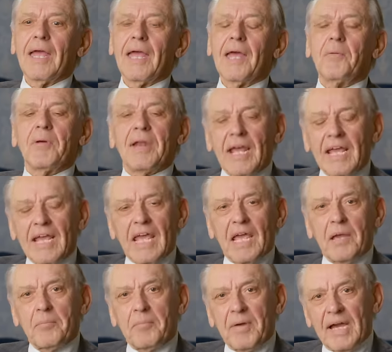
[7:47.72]
And when I
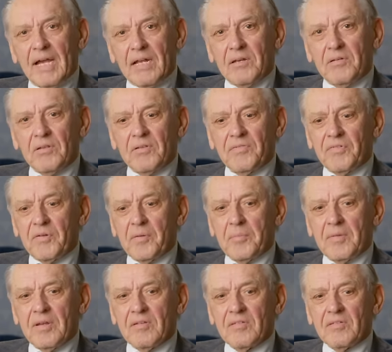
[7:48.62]
came back to the
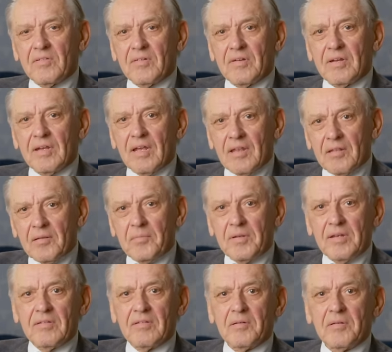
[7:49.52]
foreign ministry and the
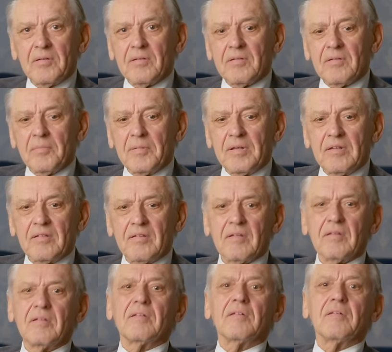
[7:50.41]

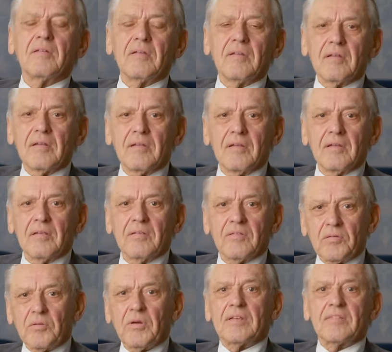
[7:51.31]
minister
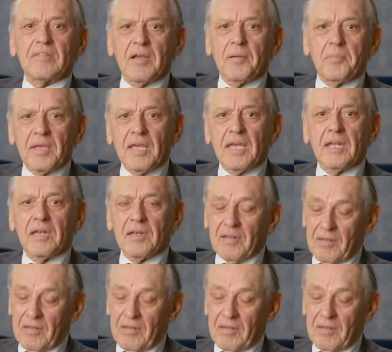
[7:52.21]
saw us coming in,